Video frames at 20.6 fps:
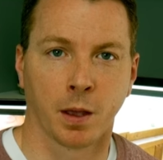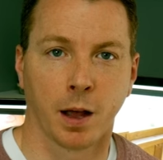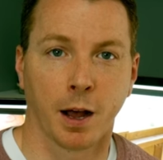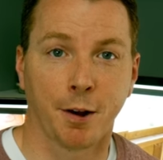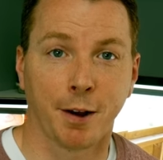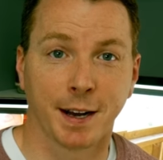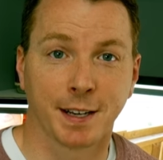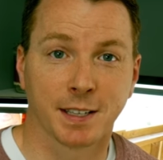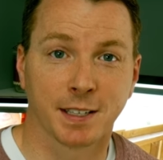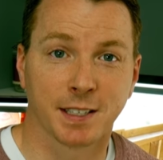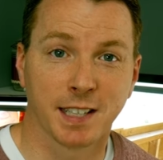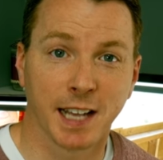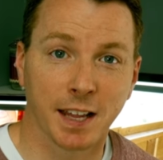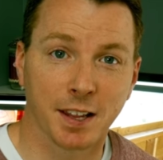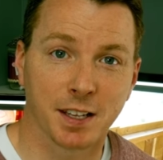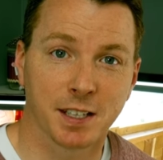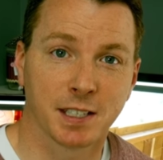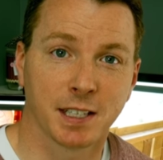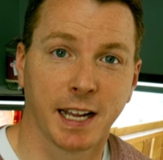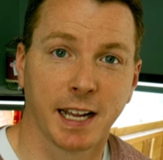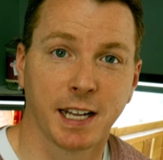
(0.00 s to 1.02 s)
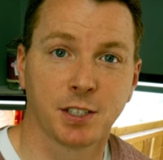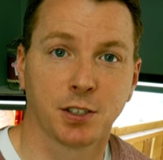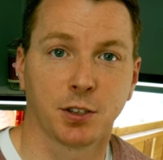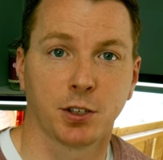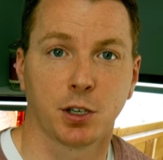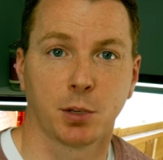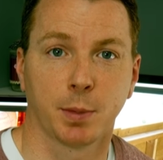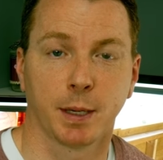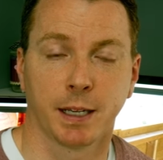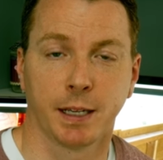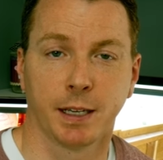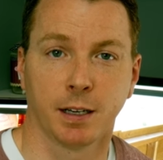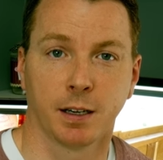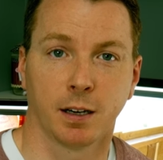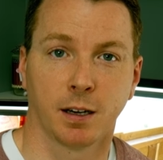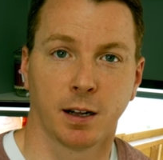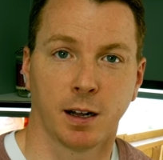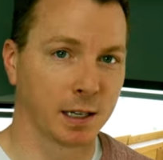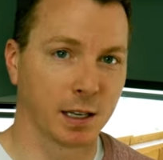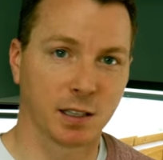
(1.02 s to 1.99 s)
All right, to set the stage a little bit
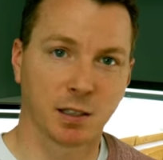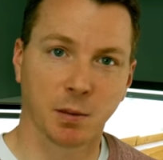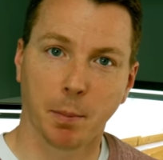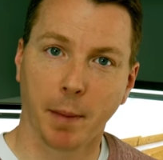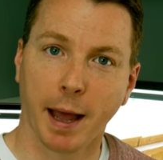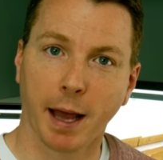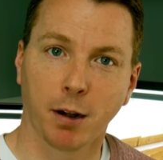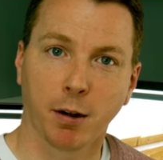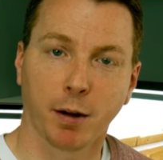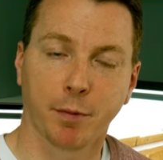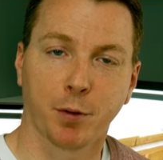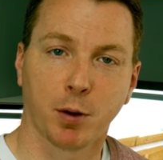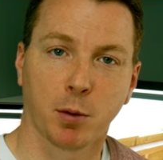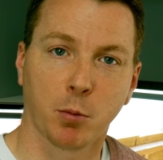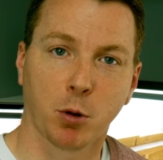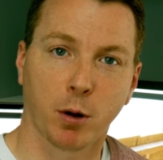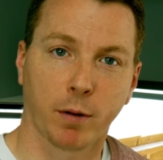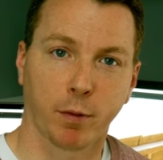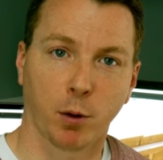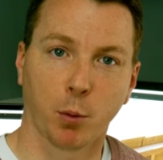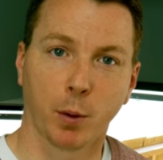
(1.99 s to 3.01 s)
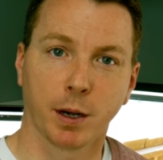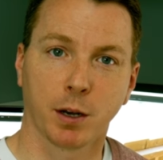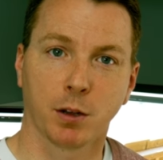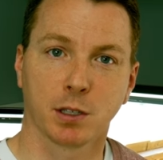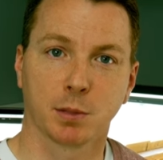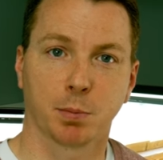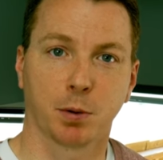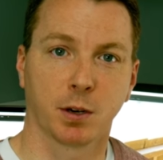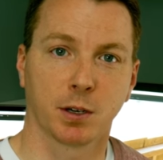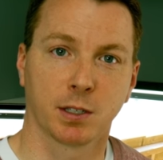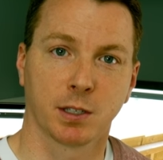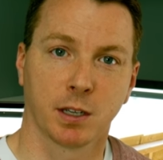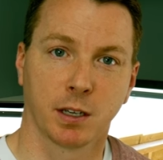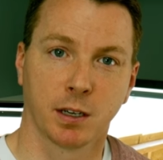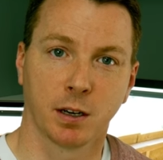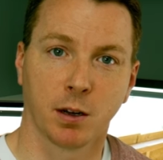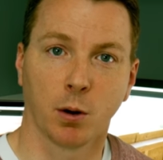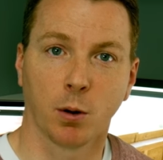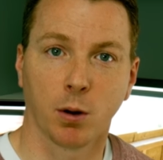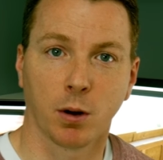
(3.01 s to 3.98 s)
here, doesn't matter if you're more of a Windows
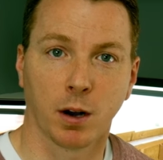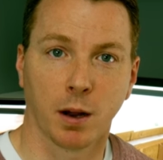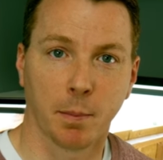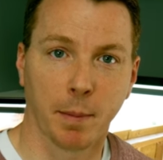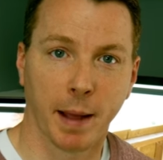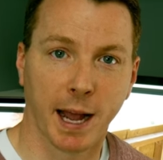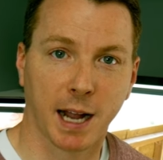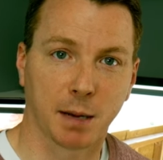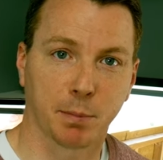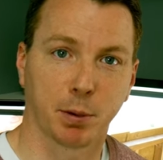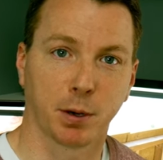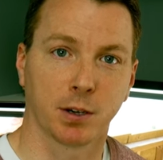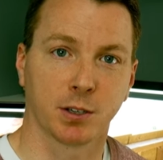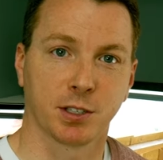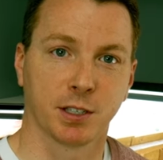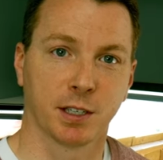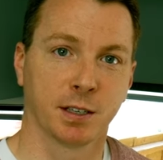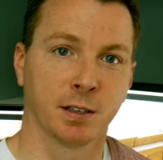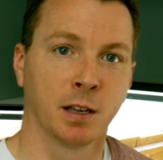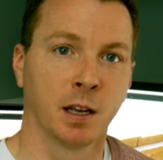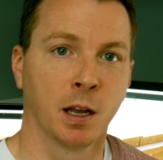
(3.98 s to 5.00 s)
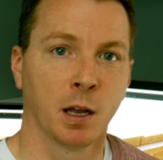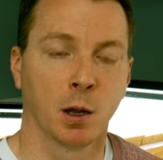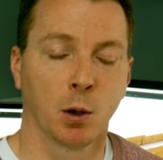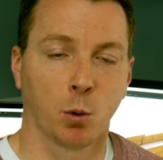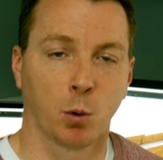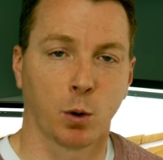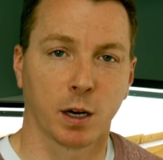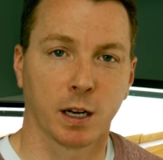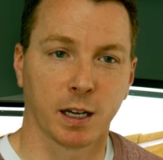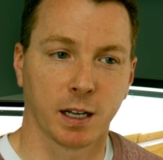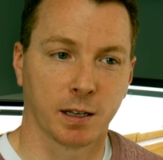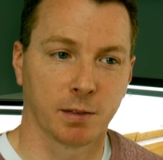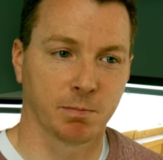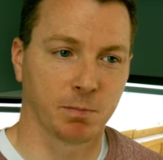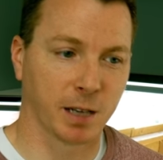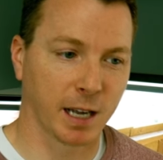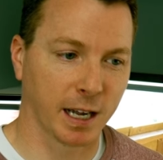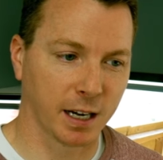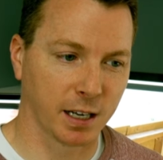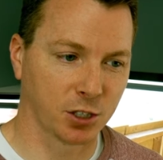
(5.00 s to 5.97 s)
person or a Mac person, we're gonna
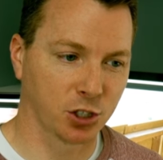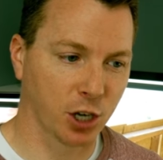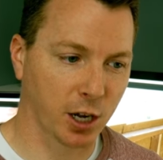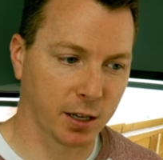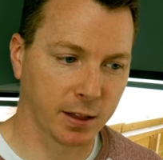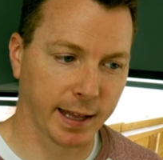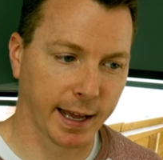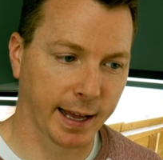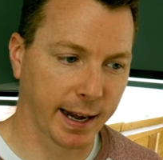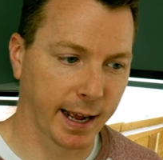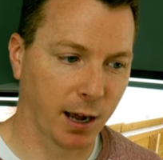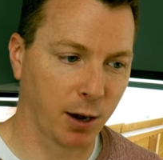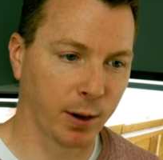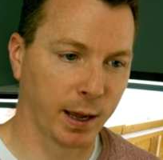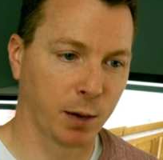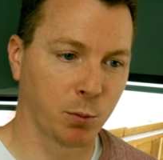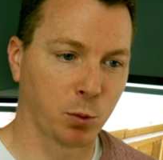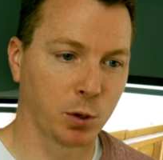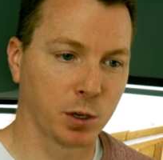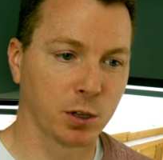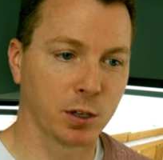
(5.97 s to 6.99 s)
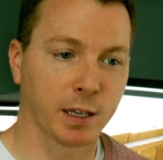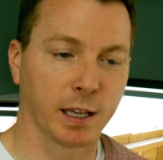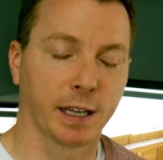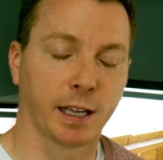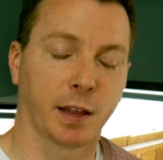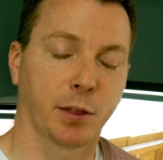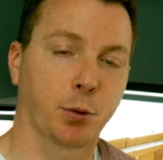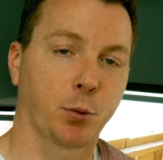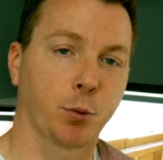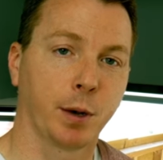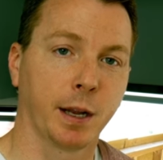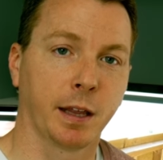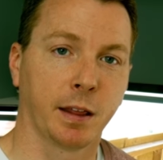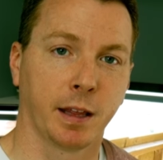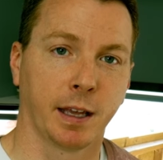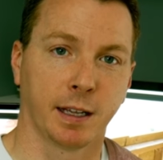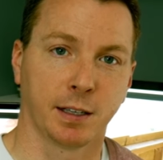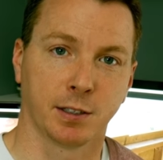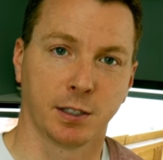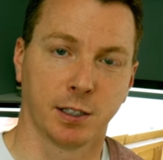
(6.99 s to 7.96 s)
kinda chuck that out and we're looking at three
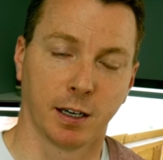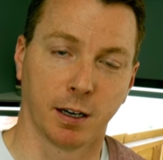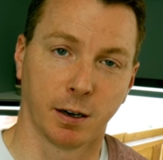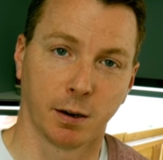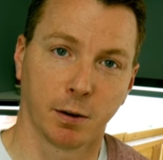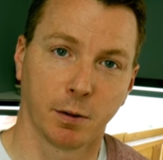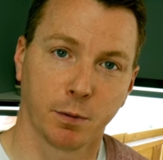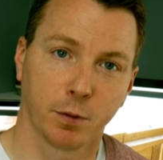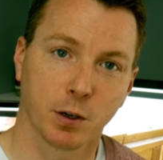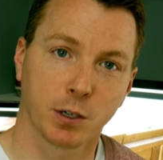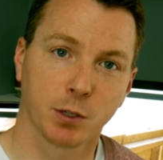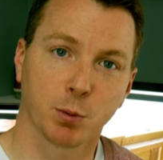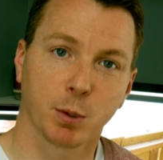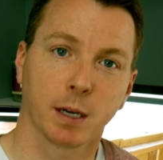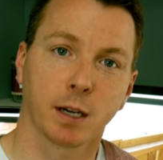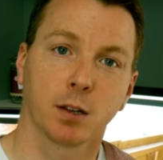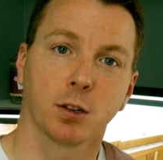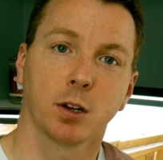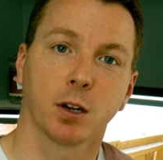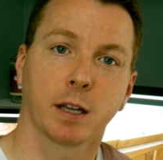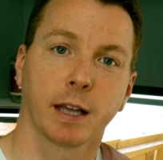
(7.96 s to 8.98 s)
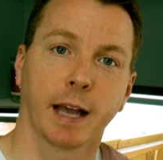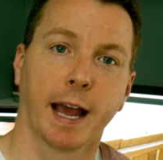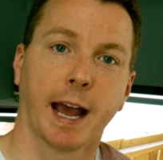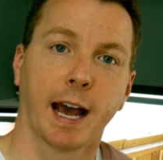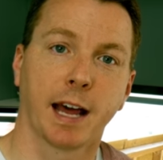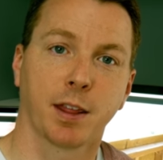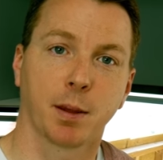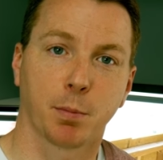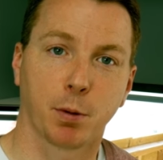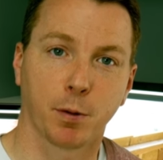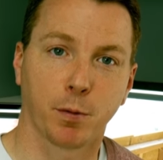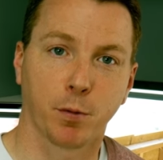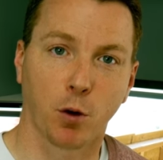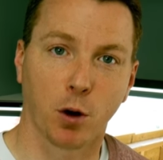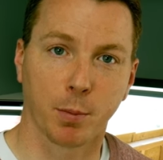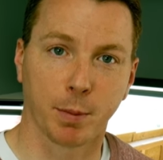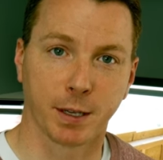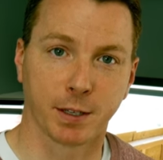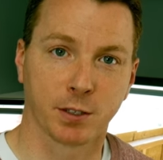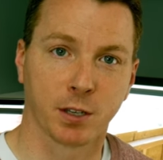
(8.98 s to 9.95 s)
things here. First, we're gonna look at the
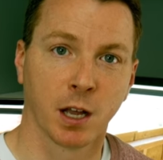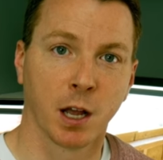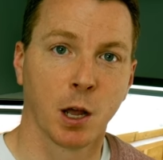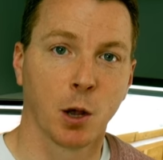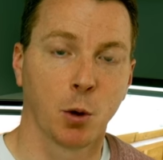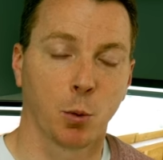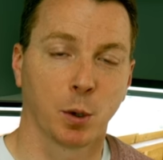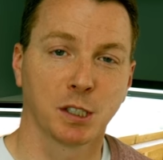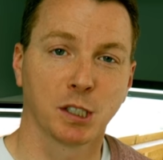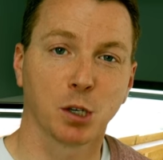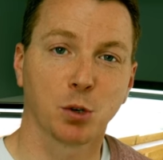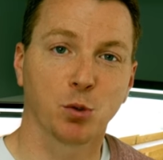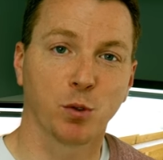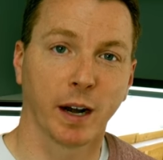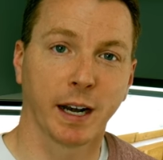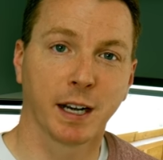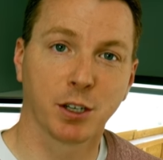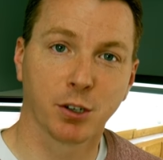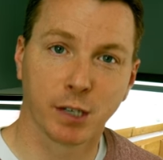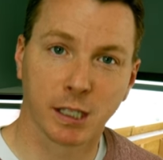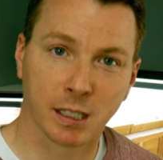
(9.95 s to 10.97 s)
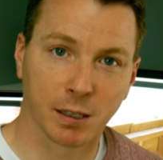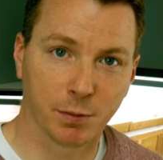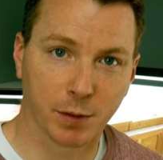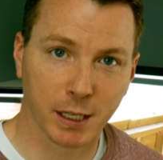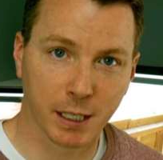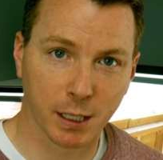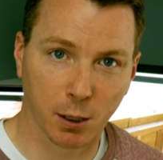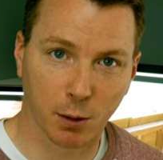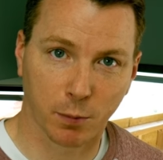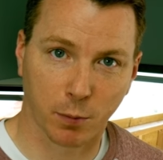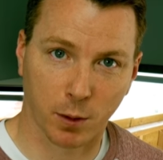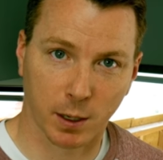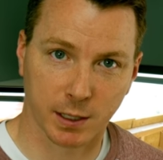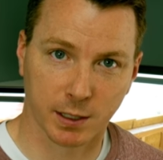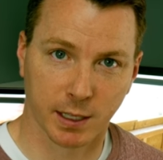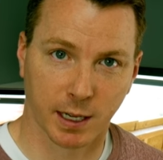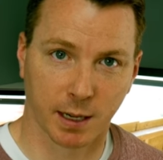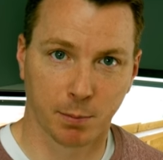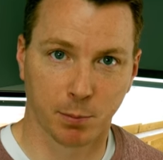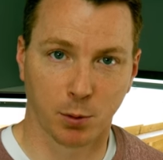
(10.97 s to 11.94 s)
performance. When you're rendering a video, for
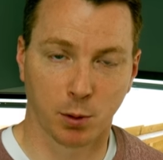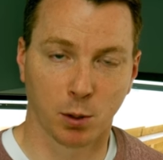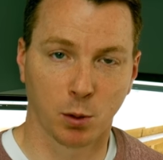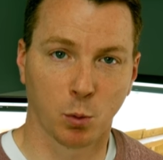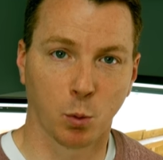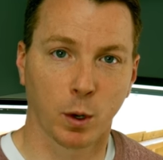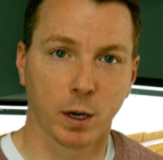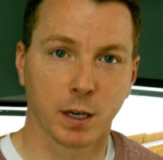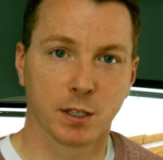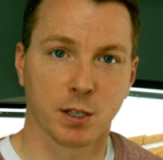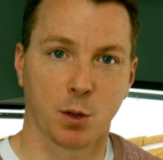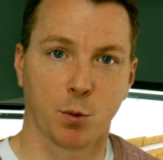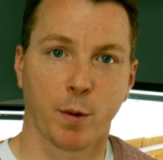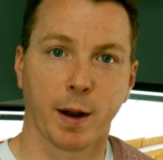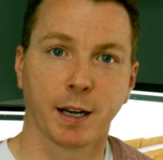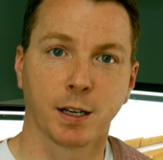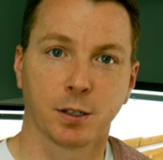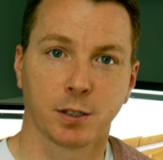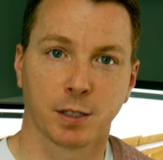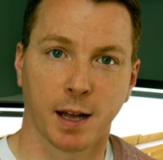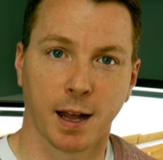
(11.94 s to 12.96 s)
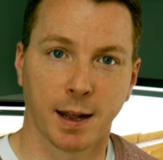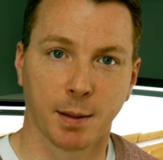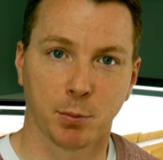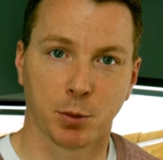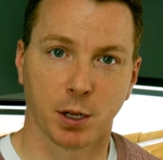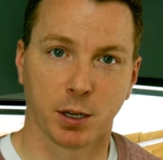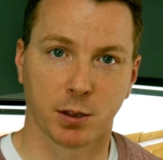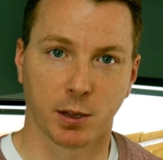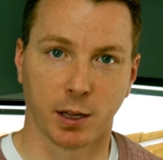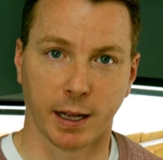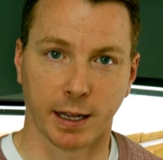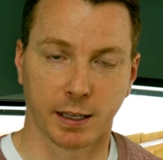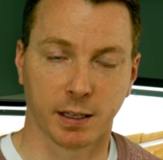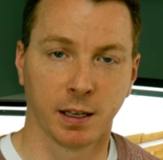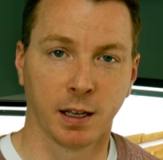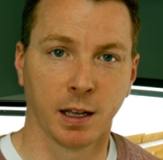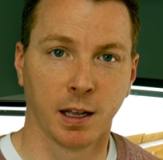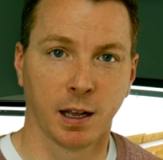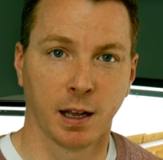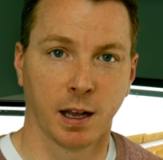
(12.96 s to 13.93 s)
example, what does the render time look
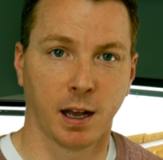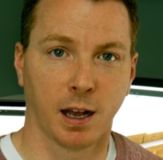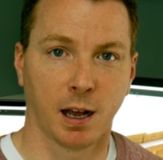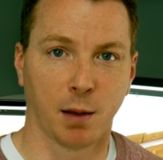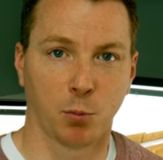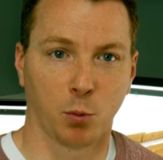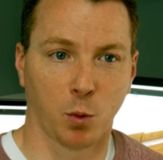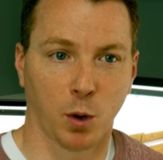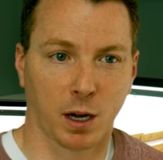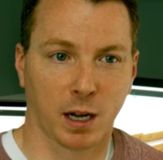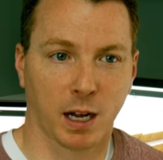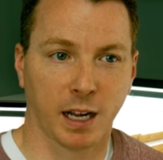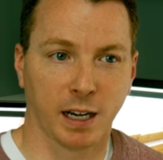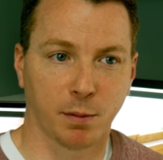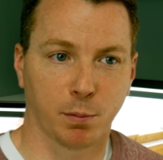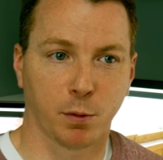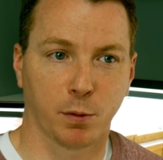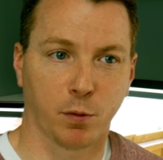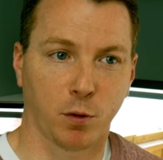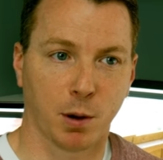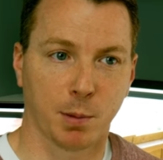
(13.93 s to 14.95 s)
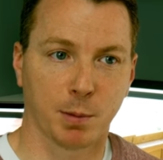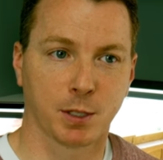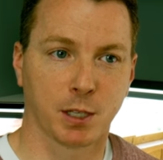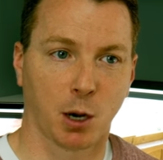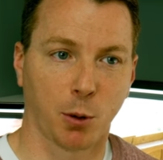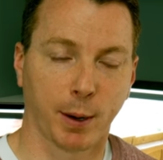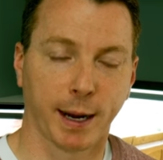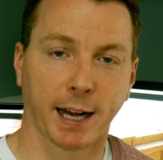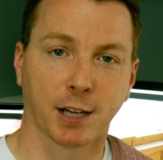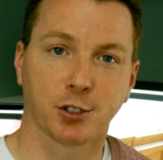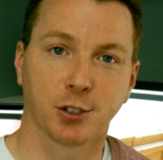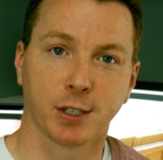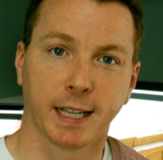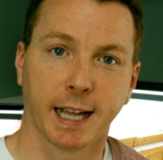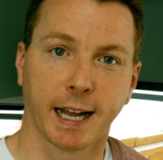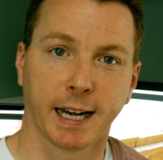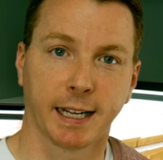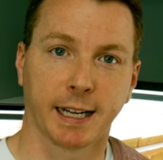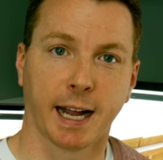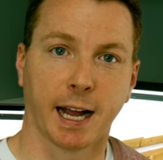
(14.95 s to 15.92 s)
like? What kind of performance are we actually
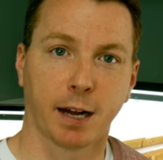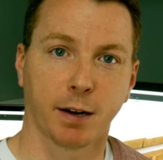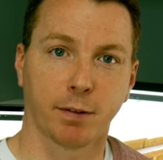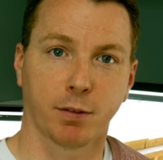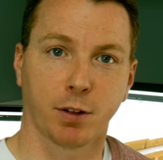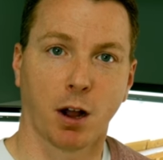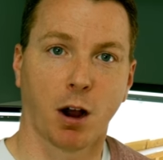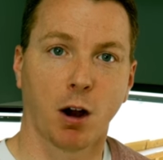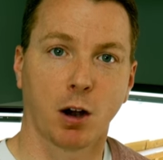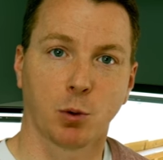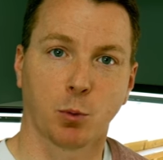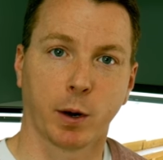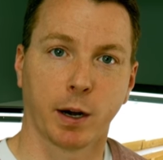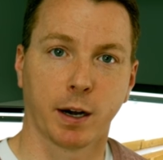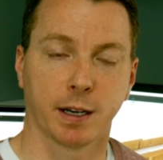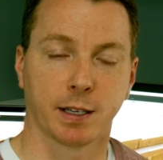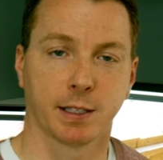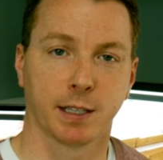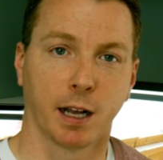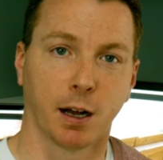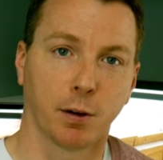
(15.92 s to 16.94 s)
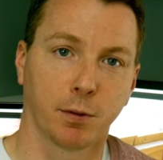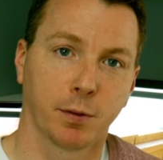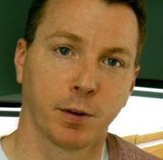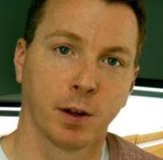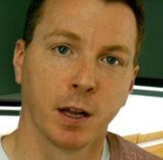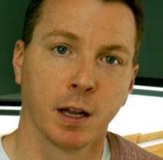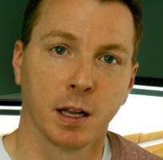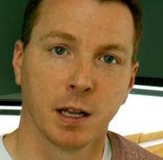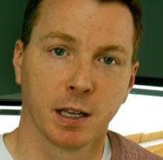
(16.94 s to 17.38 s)
getting out of the hardware itself?